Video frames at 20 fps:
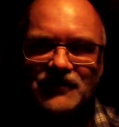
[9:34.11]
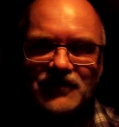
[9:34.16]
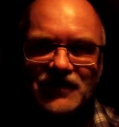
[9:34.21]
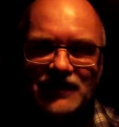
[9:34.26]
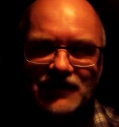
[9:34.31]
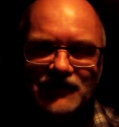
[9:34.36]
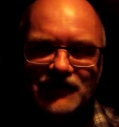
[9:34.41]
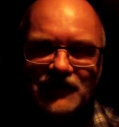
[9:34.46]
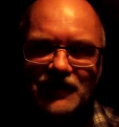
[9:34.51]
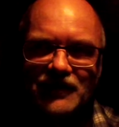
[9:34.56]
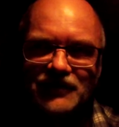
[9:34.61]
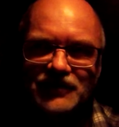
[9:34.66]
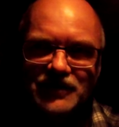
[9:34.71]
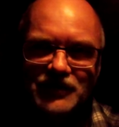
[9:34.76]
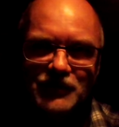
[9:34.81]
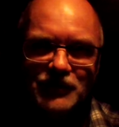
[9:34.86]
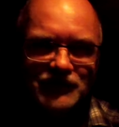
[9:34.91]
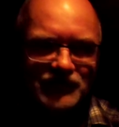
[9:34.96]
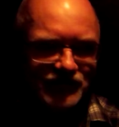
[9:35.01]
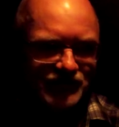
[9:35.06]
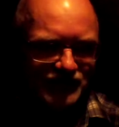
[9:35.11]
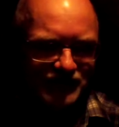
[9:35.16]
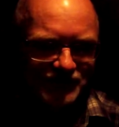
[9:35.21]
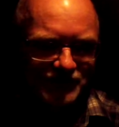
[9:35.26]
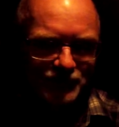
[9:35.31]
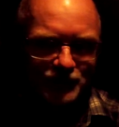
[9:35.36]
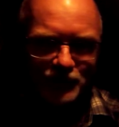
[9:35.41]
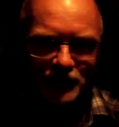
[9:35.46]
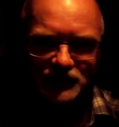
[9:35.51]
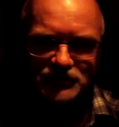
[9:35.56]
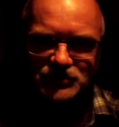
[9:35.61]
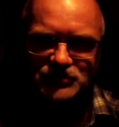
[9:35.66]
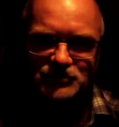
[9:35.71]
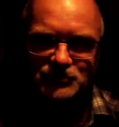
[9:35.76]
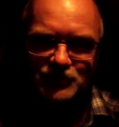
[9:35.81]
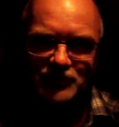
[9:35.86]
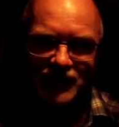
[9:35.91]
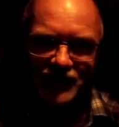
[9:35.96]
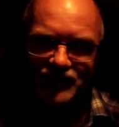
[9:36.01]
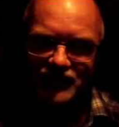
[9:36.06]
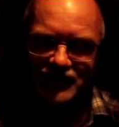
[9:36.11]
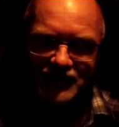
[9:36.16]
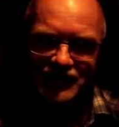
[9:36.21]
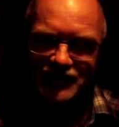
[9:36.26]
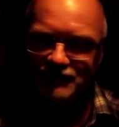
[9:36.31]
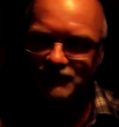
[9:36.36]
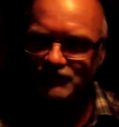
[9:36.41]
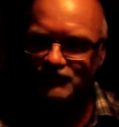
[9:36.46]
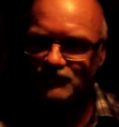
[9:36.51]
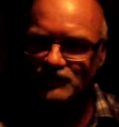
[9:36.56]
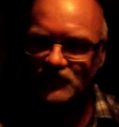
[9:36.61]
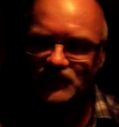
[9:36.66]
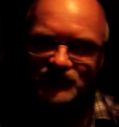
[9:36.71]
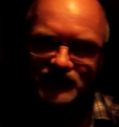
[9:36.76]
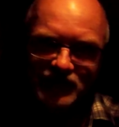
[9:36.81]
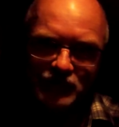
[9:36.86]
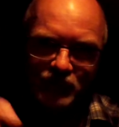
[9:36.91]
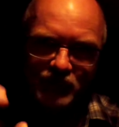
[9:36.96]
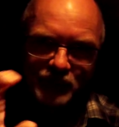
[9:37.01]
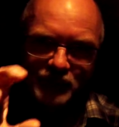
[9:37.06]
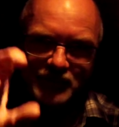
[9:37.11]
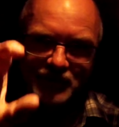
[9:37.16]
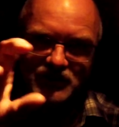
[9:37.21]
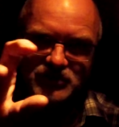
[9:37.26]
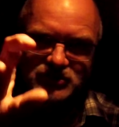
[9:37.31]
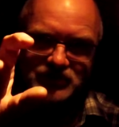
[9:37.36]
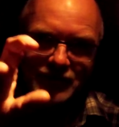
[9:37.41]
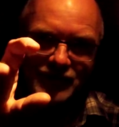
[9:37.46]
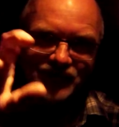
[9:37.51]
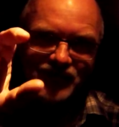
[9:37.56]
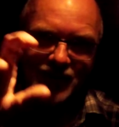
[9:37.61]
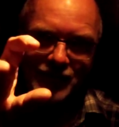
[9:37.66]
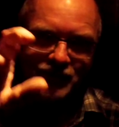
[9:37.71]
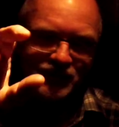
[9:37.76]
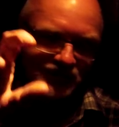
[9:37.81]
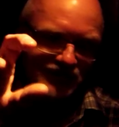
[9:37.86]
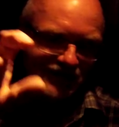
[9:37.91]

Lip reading: diesel utes, where the steering wheel jumps up and